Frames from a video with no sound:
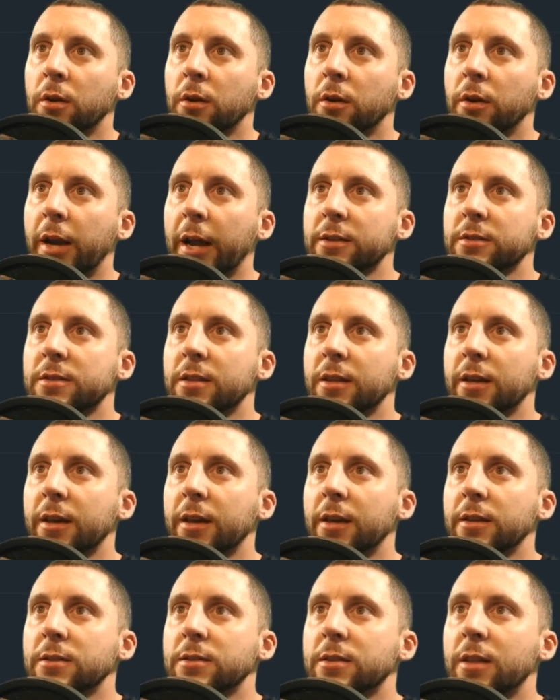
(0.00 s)
Next thing
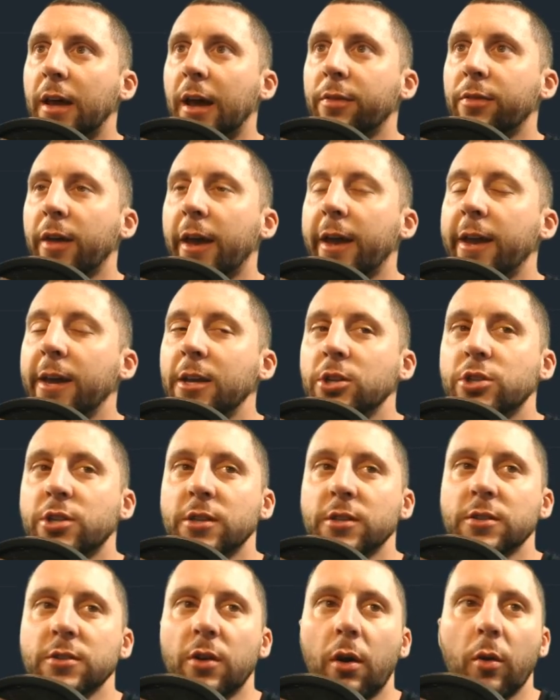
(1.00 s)
is that the
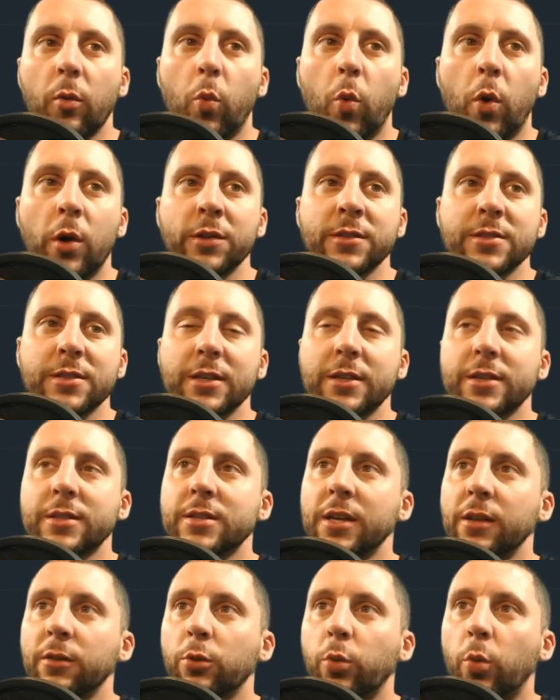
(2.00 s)
hinges are
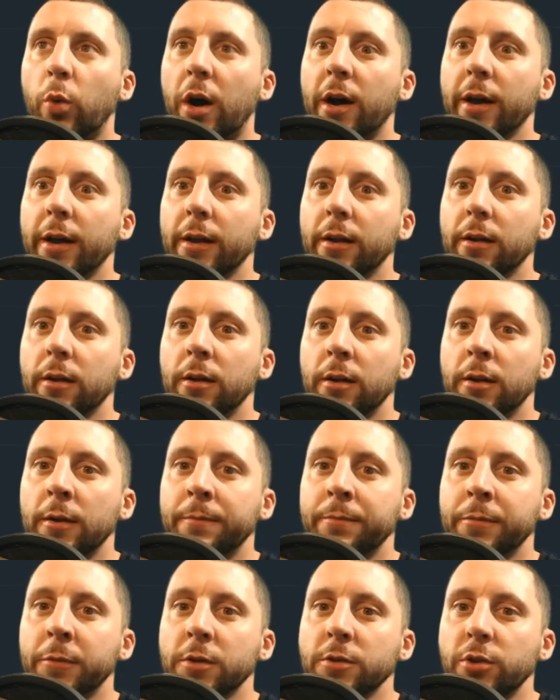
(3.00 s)
1/16 wide.
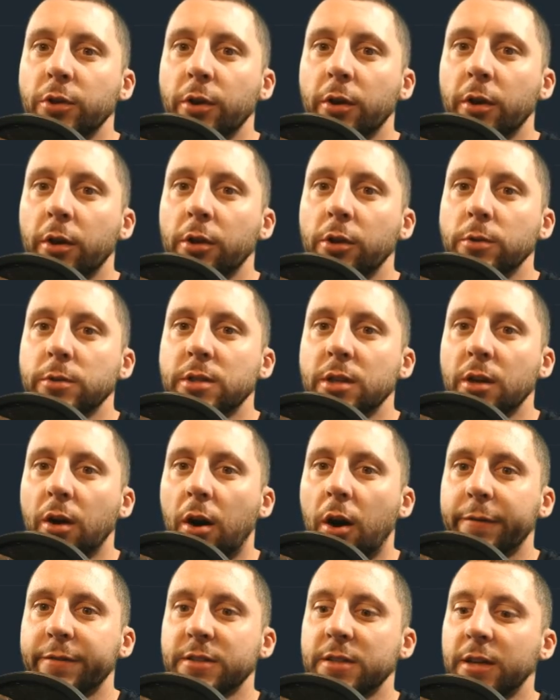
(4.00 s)
So you're going to use the
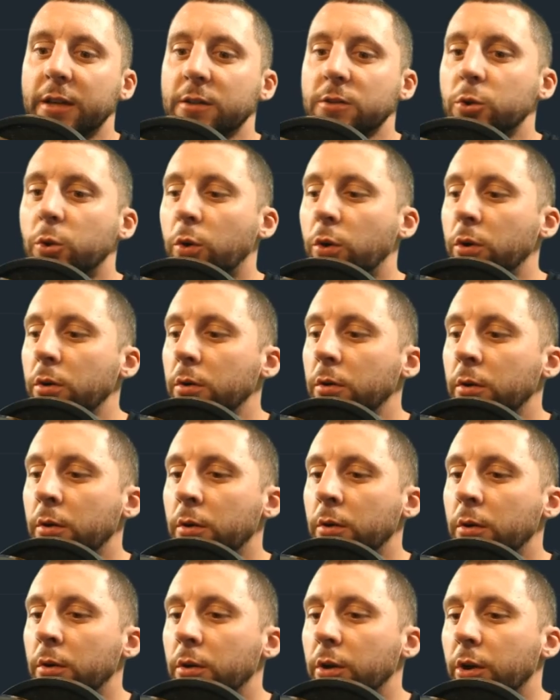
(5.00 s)
offset tool.
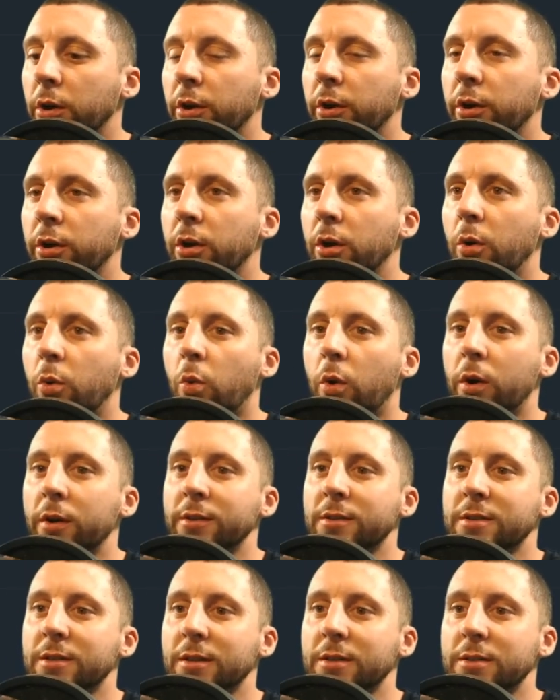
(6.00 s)
You're going to go
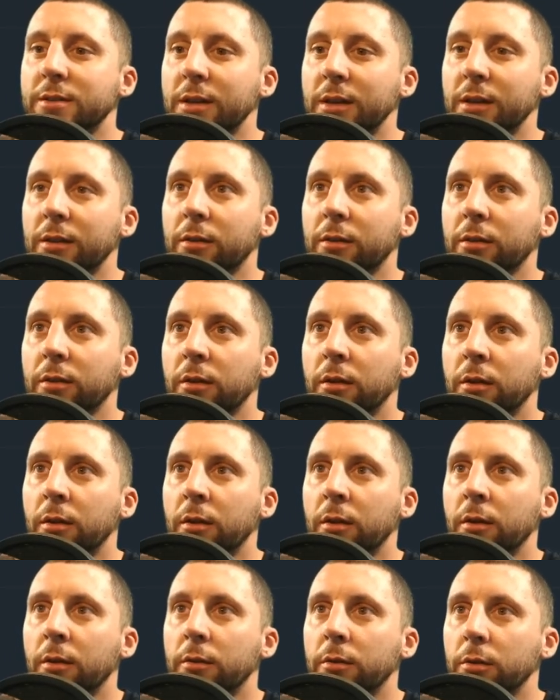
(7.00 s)
1/16.
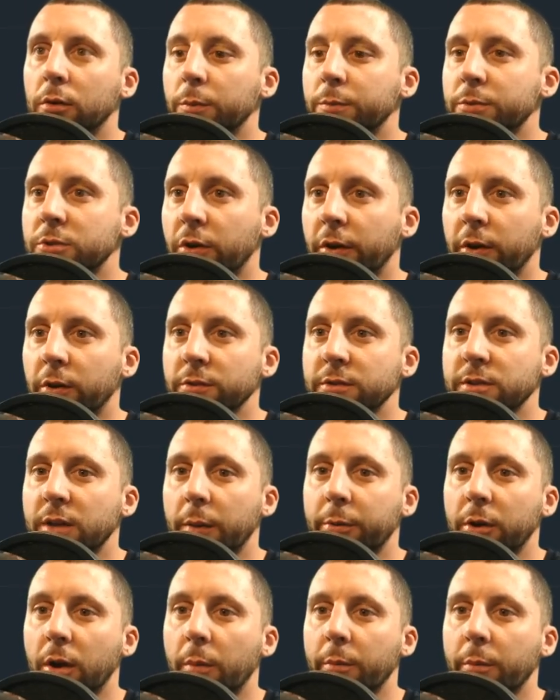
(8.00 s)
Oops, sorry, don't
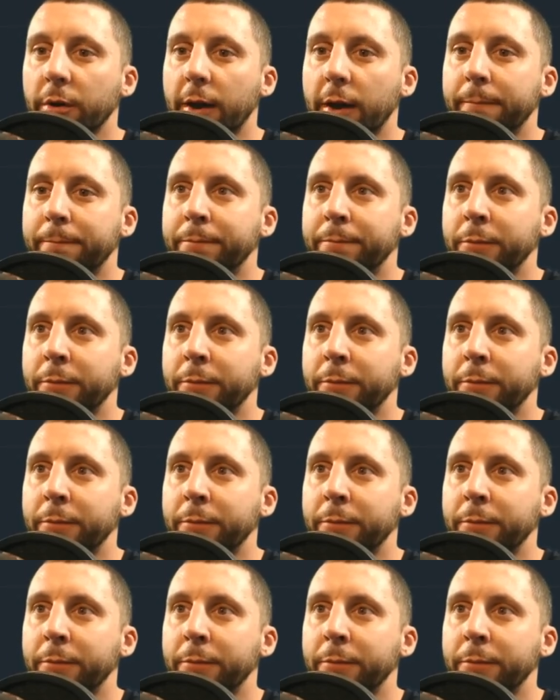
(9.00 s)
type your number yet.